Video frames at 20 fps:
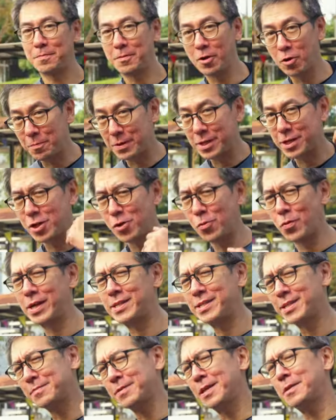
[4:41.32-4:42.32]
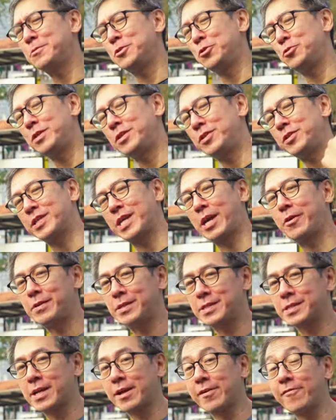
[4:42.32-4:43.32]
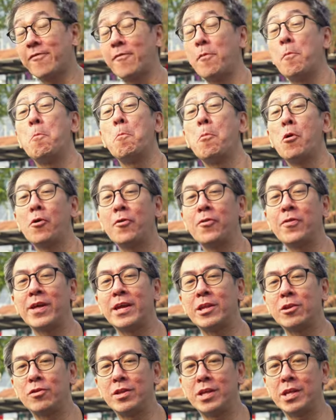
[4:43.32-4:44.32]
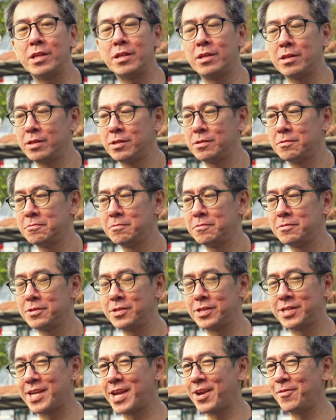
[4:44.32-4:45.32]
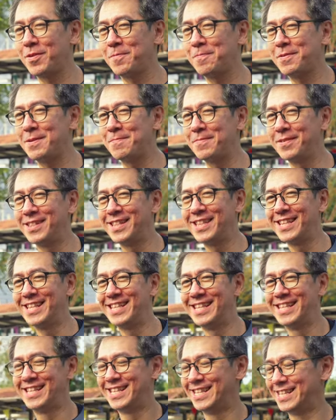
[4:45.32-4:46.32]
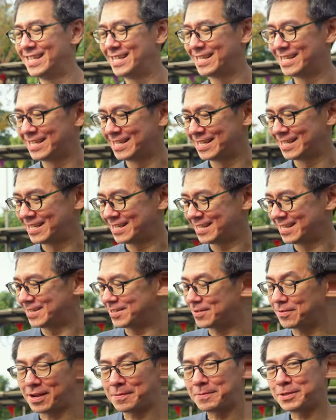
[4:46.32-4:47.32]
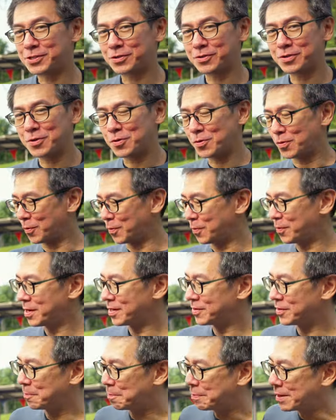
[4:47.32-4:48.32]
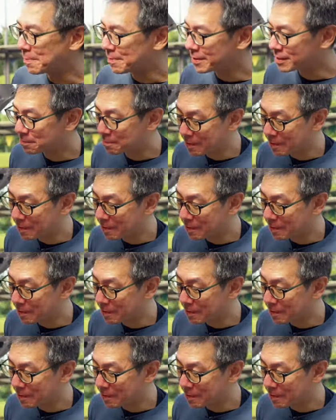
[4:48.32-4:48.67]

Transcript: oh, but you know what? Sometimes you need to carry stuff more than you need to carry people. So let me show you what the beep is